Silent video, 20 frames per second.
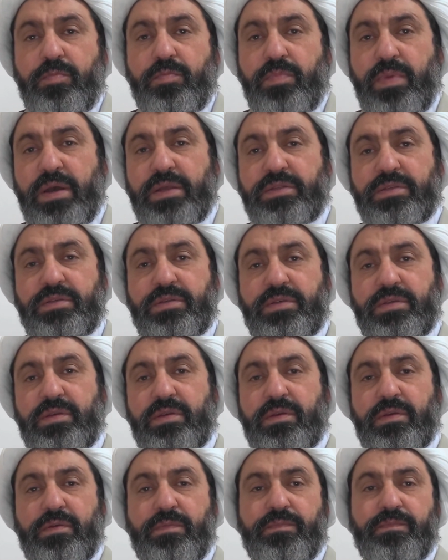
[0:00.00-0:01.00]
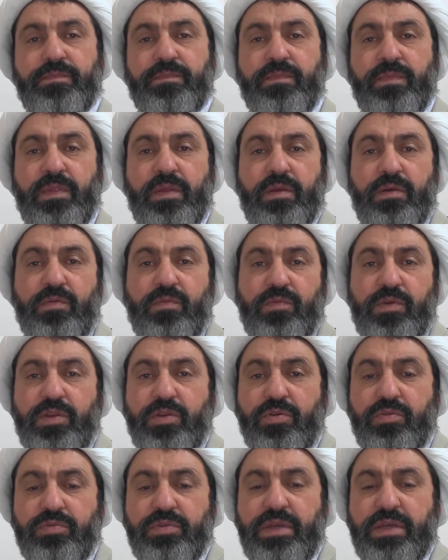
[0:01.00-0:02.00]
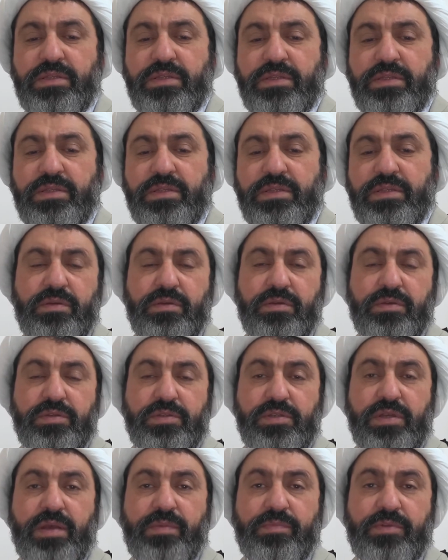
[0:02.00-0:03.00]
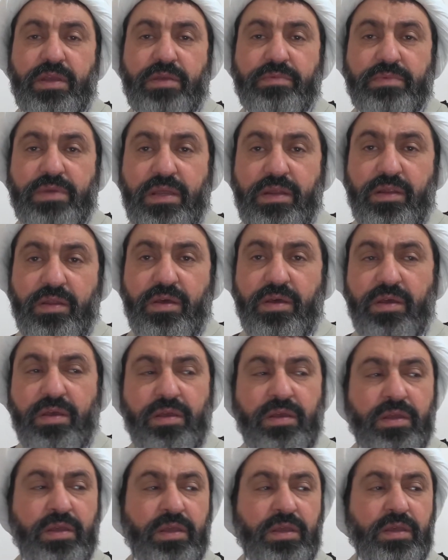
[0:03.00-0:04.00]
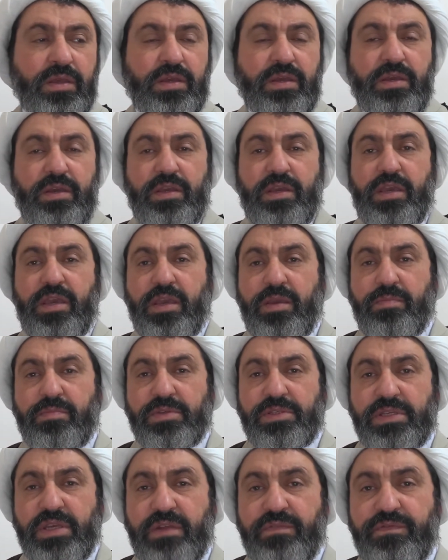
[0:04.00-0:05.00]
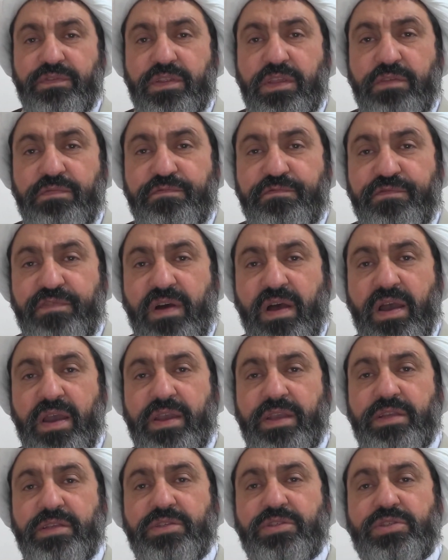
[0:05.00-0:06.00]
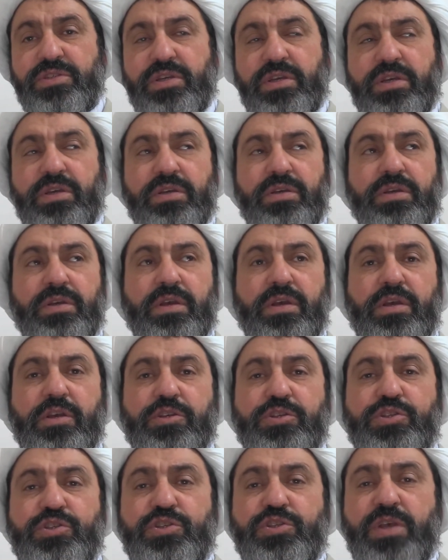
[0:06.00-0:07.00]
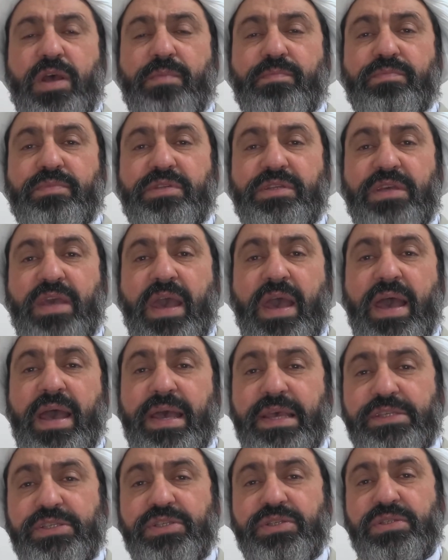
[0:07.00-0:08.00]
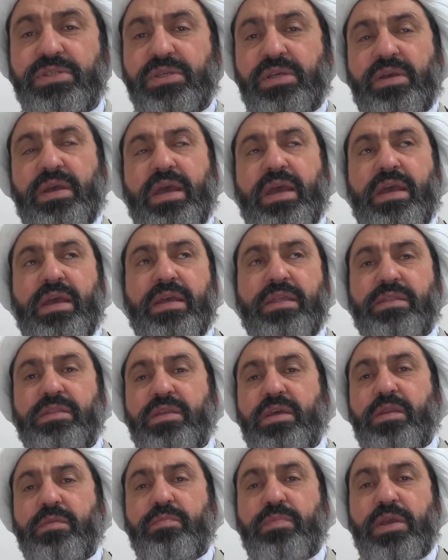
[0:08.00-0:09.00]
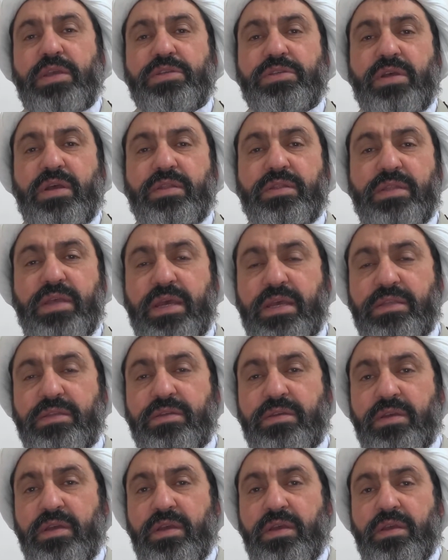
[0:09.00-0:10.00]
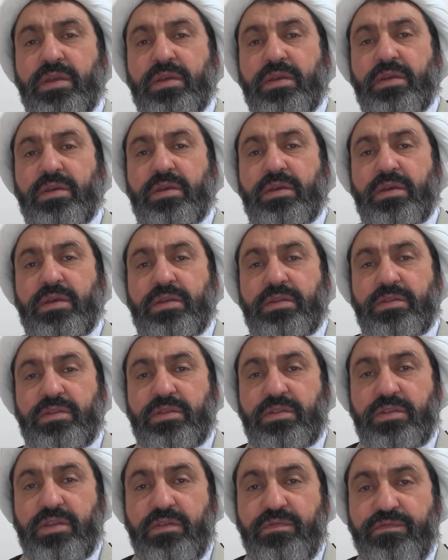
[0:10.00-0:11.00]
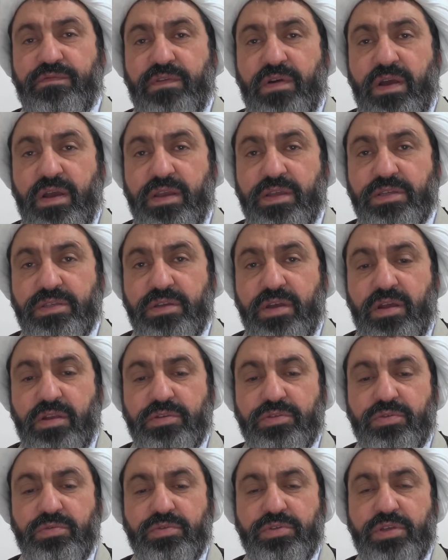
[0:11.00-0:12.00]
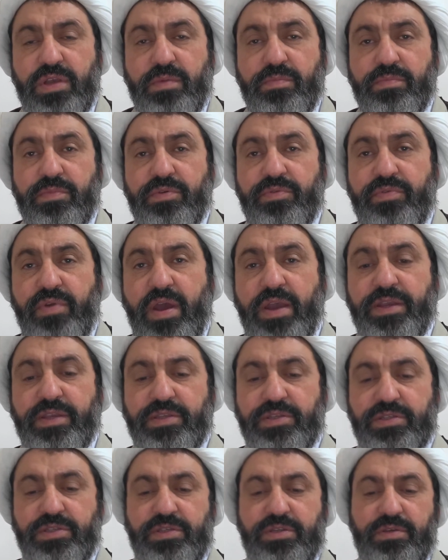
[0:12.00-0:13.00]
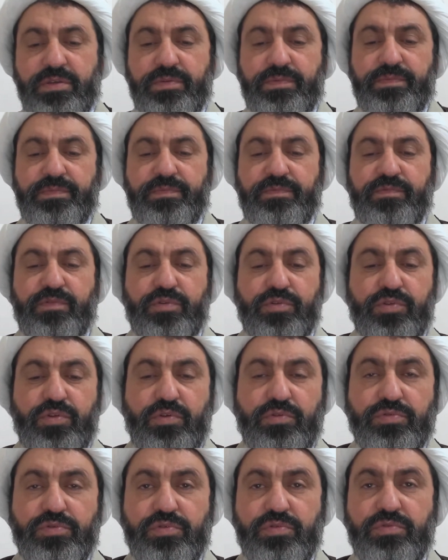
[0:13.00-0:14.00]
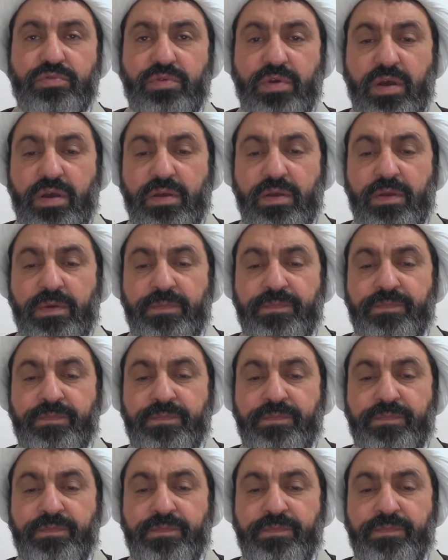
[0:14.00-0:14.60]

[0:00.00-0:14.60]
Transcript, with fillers: But we know that sometimes Allah Himself defines some tasks and then based on that defines also some rights for those who